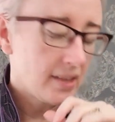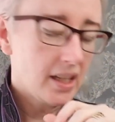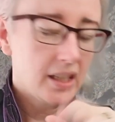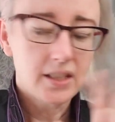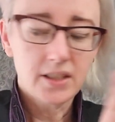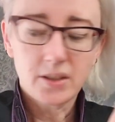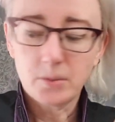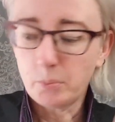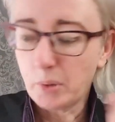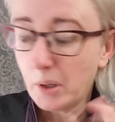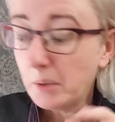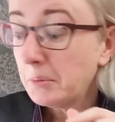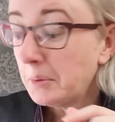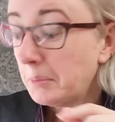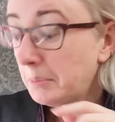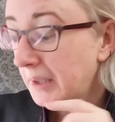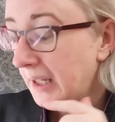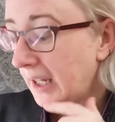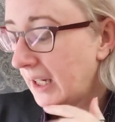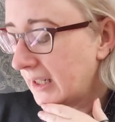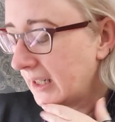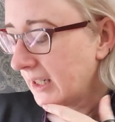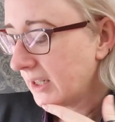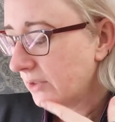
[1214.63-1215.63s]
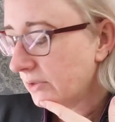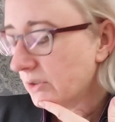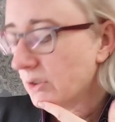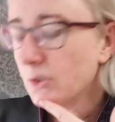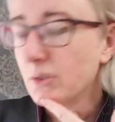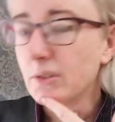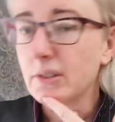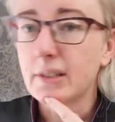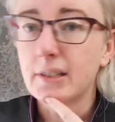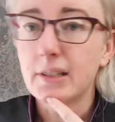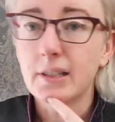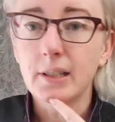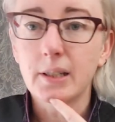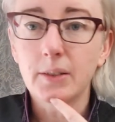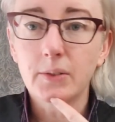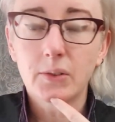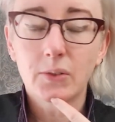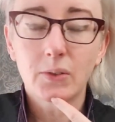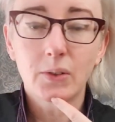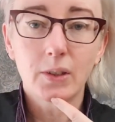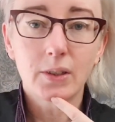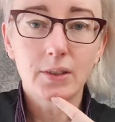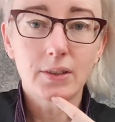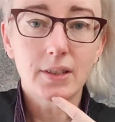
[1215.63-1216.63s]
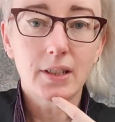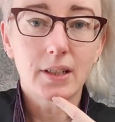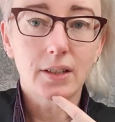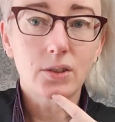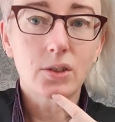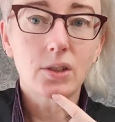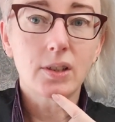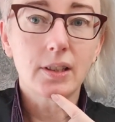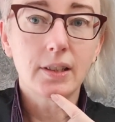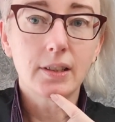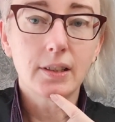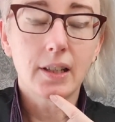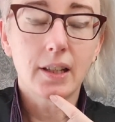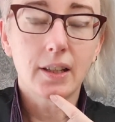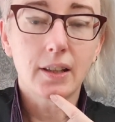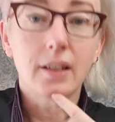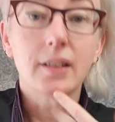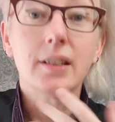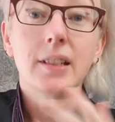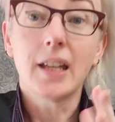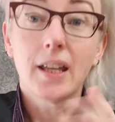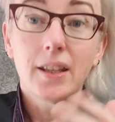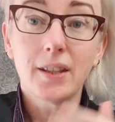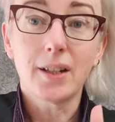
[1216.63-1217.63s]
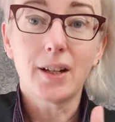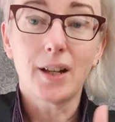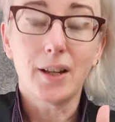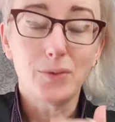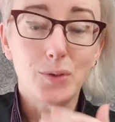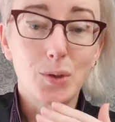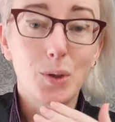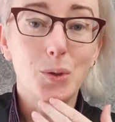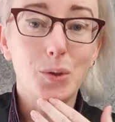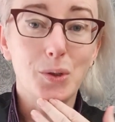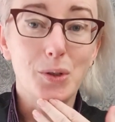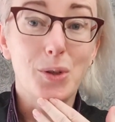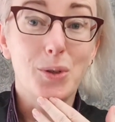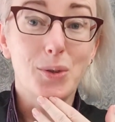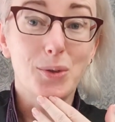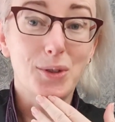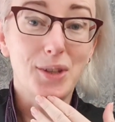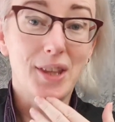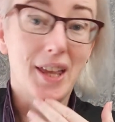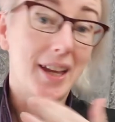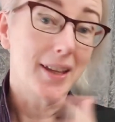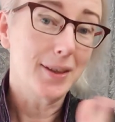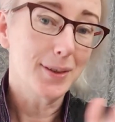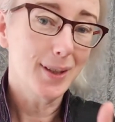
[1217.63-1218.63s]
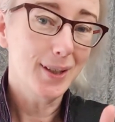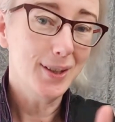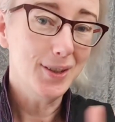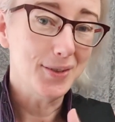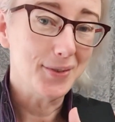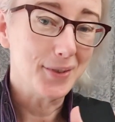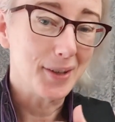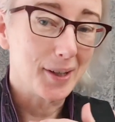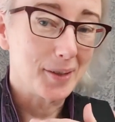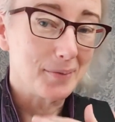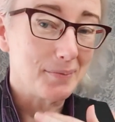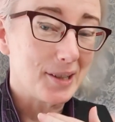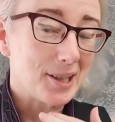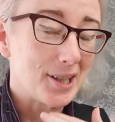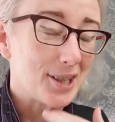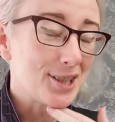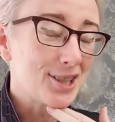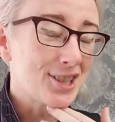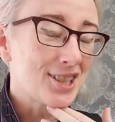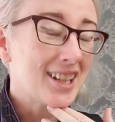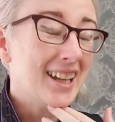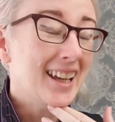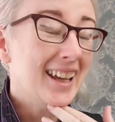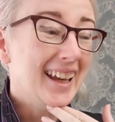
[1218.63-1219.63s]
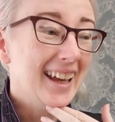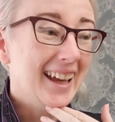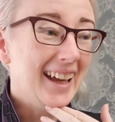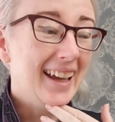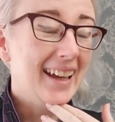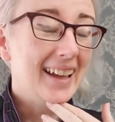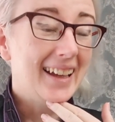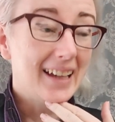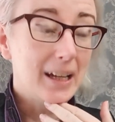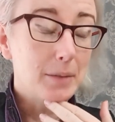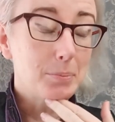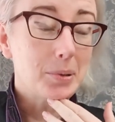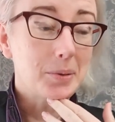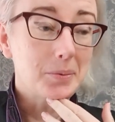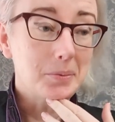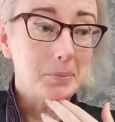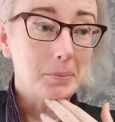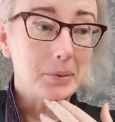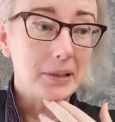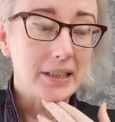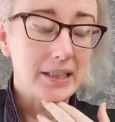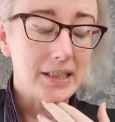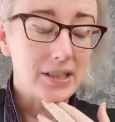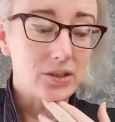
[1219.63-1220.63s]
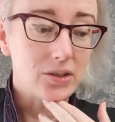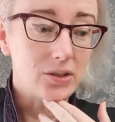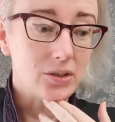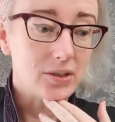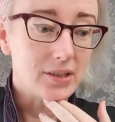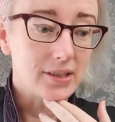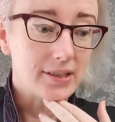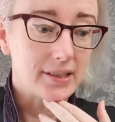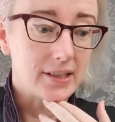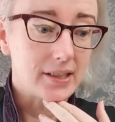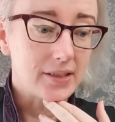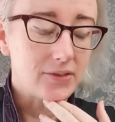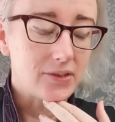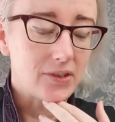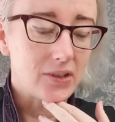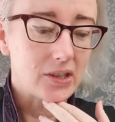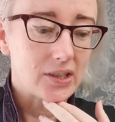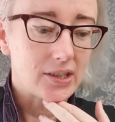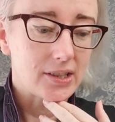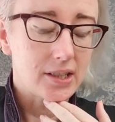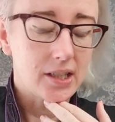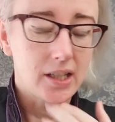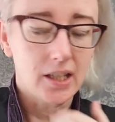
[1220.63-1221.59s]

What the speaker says: So probably I need to do the sleeves first, actually. Now that I've talked through that, thank you very much, I probably need to do the sleeves first.